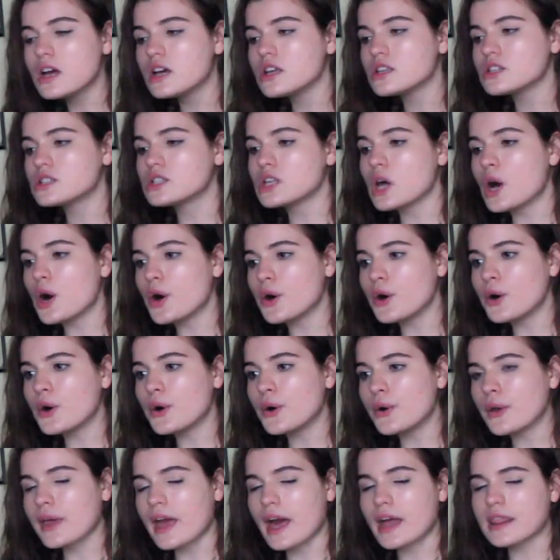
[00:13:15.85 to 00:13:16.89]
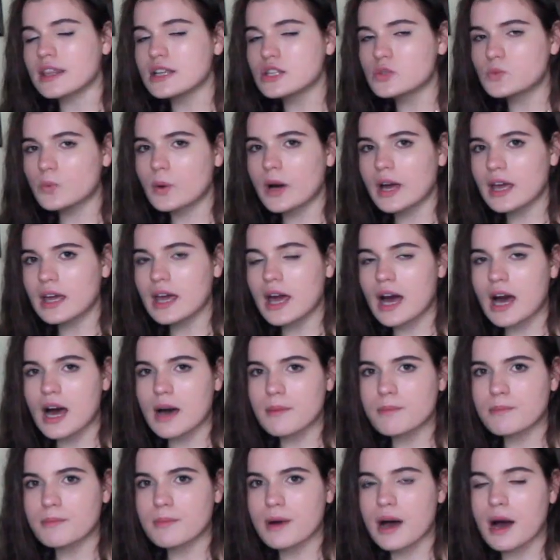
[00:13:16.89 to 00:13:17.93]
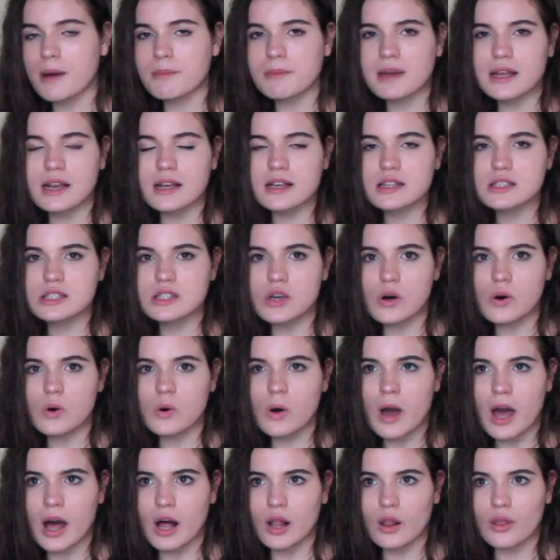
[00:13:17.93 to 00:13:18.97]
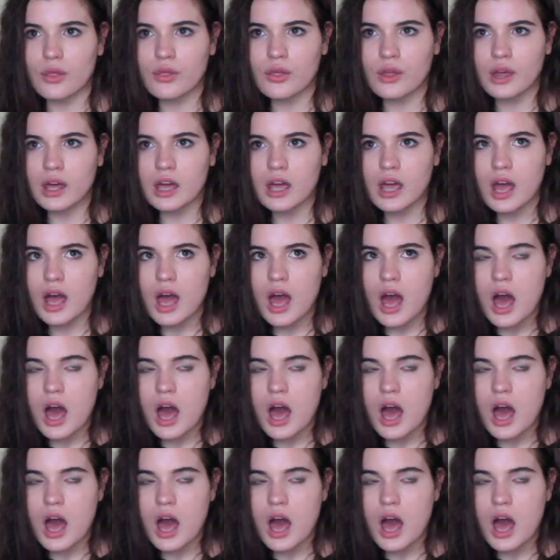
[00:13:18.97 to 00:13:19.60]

So yeah, that's why um, I'm eating so healthy.